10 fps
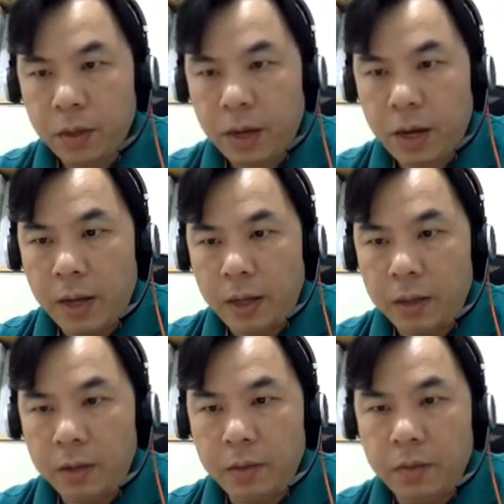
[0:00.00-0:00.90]

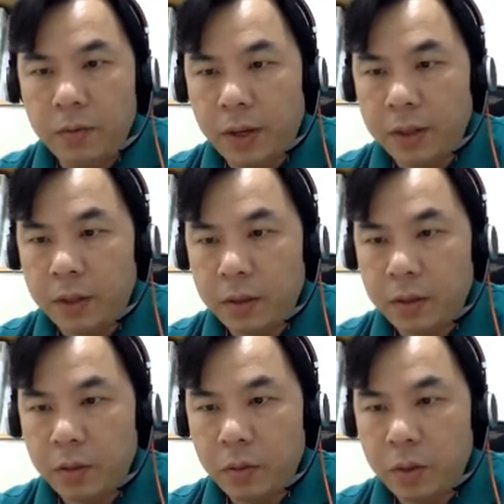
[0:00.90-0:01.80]

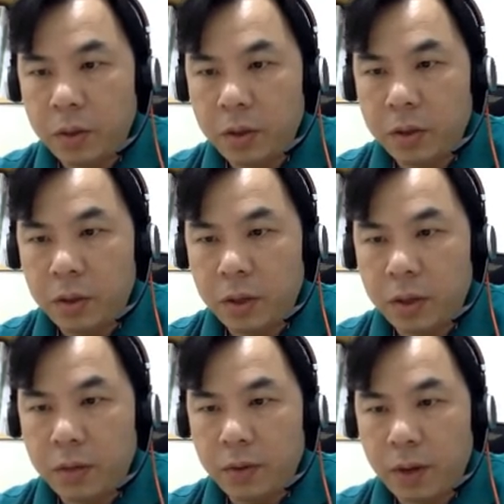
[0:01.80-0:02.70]
eigenvectors, which is
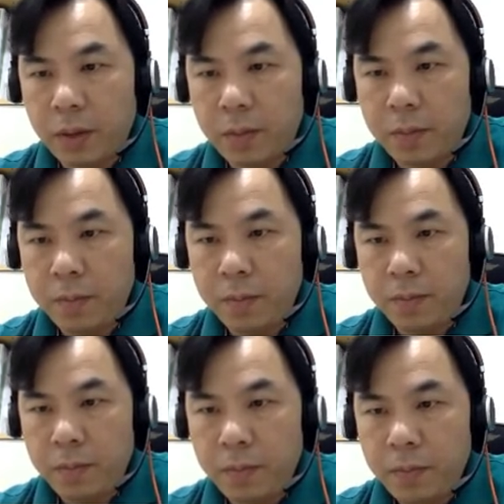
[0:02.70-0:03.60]
negative m,
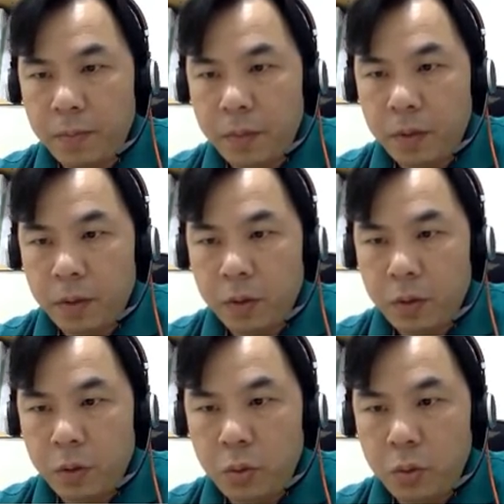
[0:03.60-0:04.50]

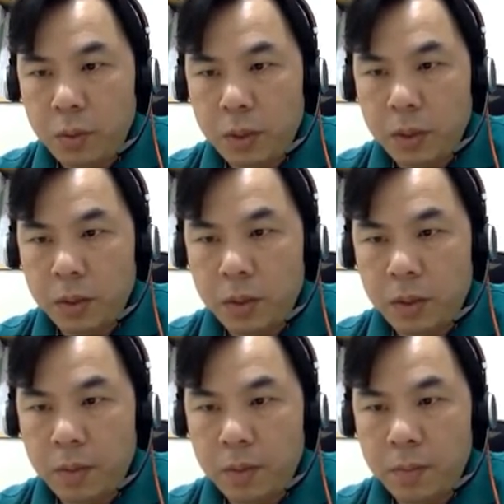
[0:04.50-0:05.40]
2 minus m,